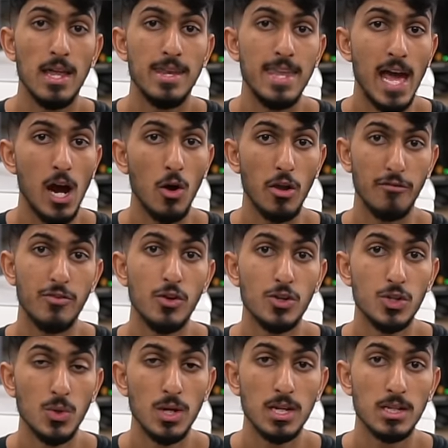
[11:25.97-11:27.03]
Now, if you're
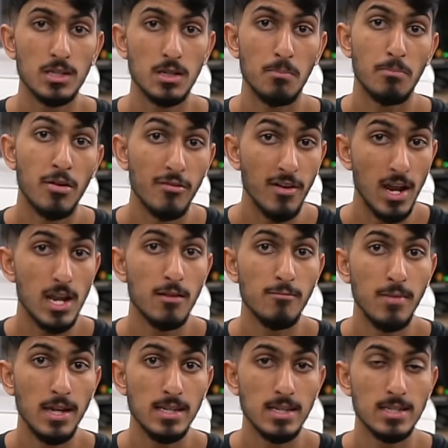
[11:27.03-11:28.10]
doing preventative
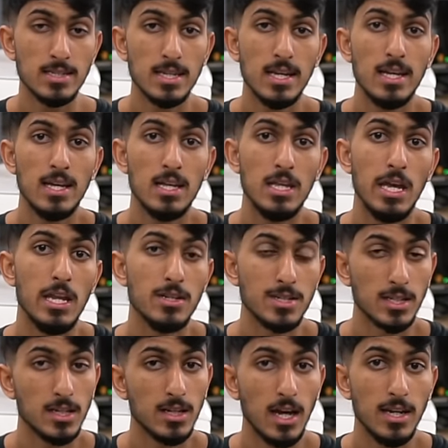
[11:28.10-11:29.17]
maintenance, it is
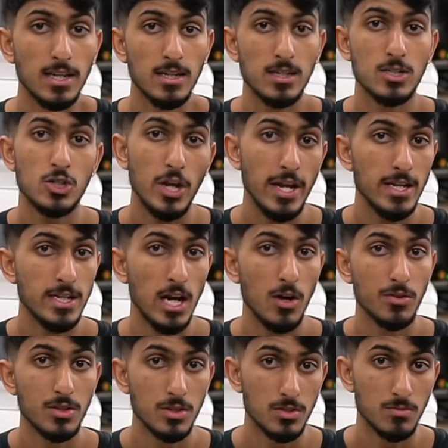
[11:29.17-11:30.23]
a good idea to change
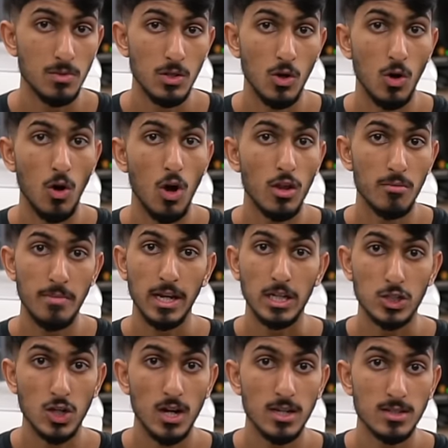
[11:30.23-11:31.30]
out the, you know, all the
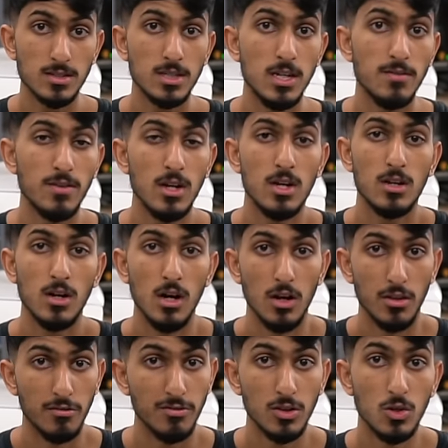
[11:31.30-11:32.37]
mechatronic sleeve,
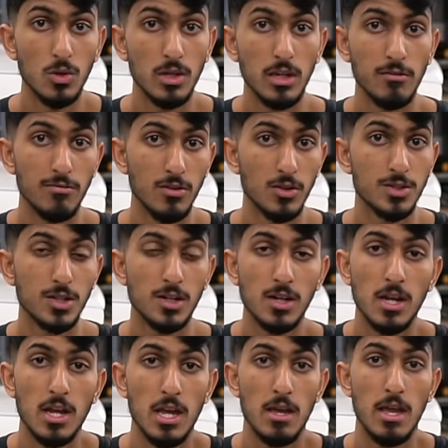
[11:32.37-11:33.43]
uh, the fluid and
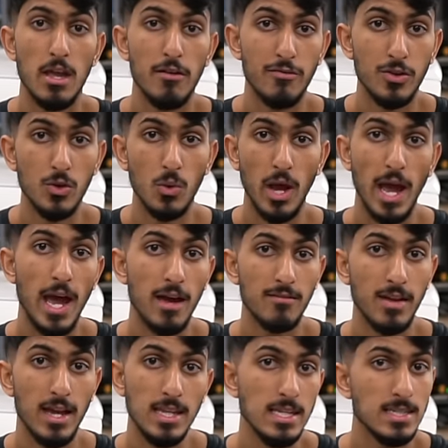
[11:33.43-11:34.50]
filter. If you
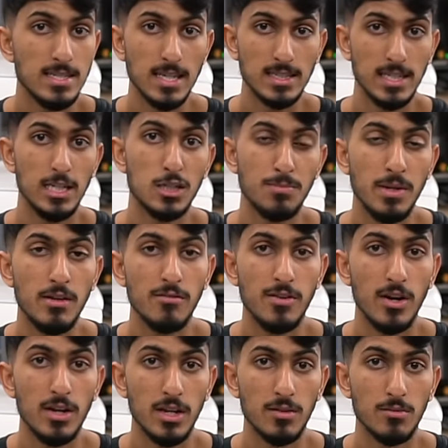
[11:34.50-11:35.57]
have any 6HP
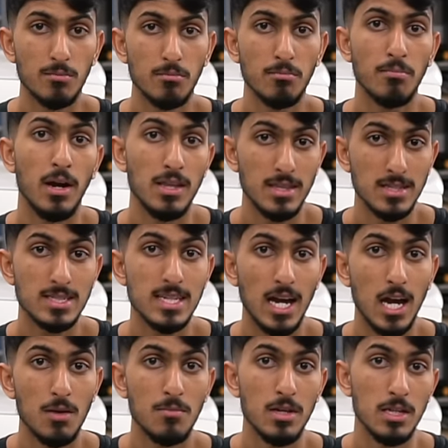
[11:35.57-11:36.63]
variant, by this
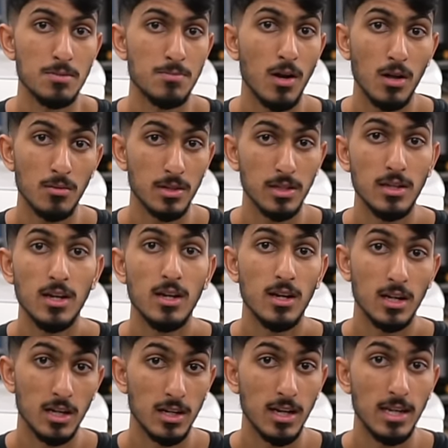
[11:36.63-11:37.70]
time it is probably
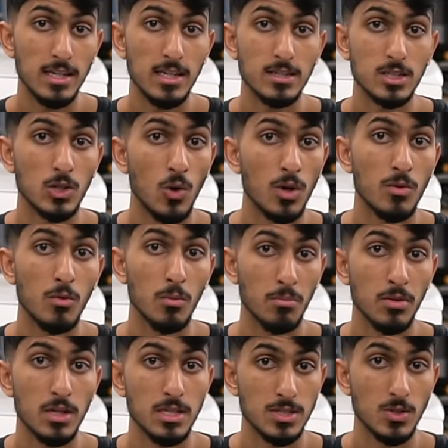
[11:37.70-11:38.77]
a good idea to go ahead and
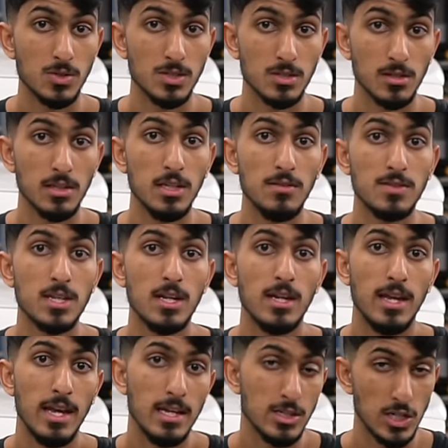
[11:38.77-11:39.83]
replace those sleeves
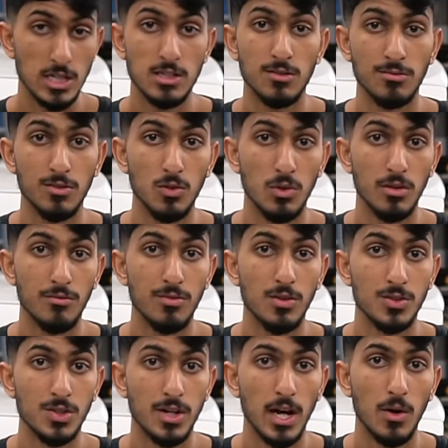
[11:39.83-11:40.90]
and change the fluid and
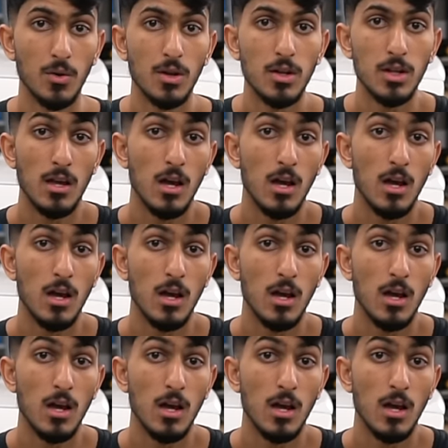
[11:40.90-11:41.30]
filter out.